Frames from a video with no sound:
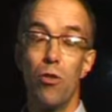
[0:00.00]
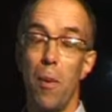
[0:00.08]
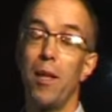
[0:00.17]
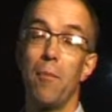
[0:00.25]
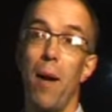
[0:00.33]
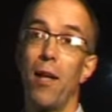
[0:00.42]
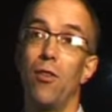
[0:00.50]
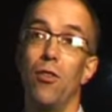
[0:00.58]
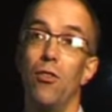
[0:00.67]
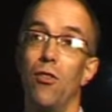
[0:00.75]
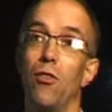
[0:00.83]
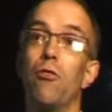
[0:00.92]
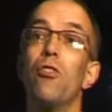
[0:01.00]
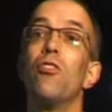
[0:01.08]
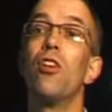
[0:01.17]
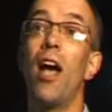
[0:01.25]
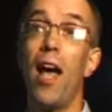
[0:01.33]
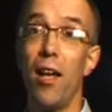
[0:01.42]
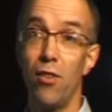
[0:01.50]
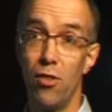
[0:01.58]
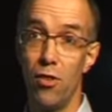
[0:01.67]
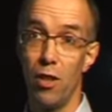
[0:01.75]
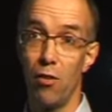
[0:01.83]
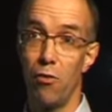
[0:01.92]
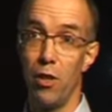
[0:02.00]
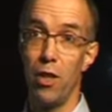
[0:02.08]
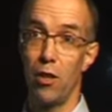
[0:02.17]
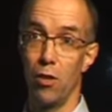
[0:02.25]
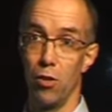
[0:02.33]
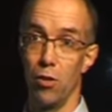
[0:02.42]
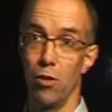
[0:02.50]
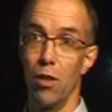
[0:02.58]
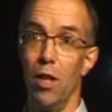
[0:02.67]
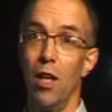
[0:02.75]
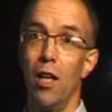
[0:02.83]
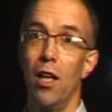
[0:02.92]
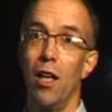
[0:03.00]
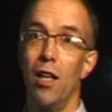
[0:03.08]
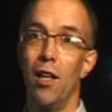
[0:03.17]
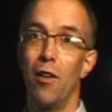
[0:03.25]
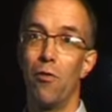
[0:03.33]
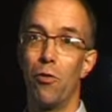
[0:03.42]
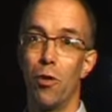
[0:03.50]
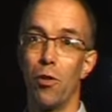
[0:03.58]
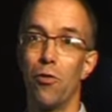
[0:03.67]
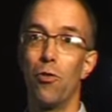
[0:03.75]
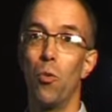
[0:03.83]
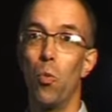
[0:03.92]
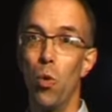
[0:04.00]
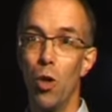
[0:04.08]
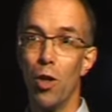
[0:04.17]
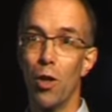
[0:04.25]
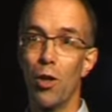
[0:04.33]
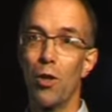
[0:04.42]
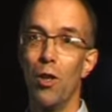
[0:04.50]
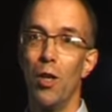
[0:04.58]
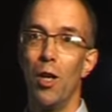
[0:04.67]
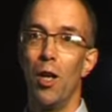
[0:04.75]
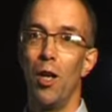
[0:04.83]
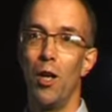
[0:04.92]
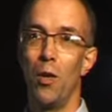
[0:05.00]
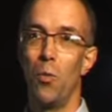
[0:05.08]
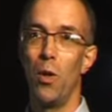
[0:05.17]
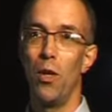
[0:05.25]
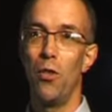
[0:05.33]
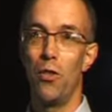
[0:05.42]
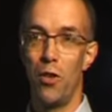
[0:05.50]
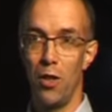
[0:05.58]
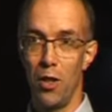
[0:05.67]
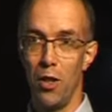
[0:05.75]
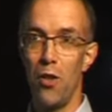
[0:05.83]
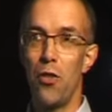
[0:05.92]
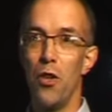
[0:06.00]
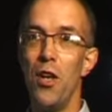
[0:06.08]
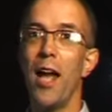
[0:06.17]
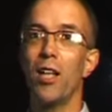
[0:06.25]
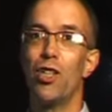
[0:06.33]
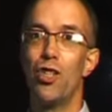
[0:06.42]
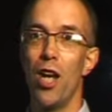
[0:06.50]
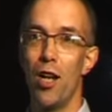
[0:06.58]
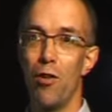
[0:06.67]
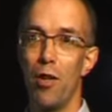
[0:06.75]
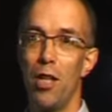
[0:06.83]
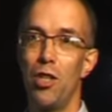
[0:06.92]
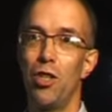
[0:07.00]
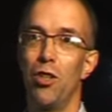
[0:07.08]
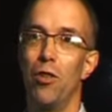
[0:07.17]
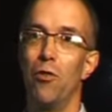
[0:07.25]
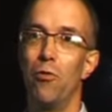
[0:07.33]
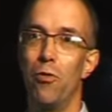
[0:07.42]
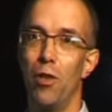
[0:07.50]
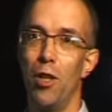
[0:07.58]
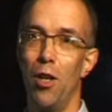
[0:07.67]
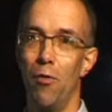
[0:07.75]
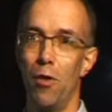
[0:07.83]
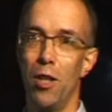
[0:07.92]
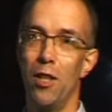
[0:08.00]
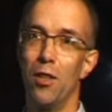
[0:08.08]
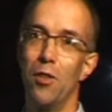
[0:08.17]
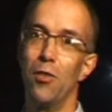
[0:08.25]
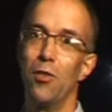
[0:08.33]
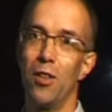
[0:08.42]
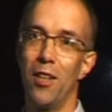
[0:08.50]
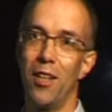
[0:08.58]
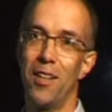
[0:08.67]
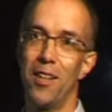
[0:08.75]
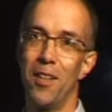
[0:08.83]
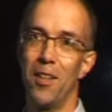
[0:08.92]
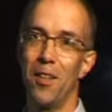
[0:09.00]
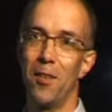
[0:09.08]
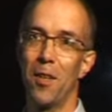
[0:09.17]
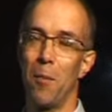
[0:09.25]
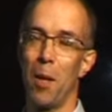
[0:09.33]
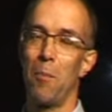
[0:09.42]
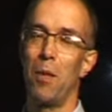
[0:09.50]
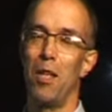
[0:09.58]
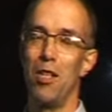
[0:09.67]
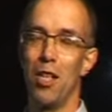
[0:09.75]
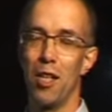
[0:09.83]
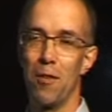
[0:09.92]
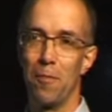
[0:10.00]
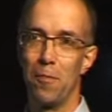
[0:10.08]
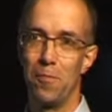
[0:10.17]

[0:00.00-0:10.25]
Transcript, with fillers: Debating Matters is a fantastic vehicle uh, for us to work. Uh, with the, the next generation of, uh, of leaders uh, coming up in India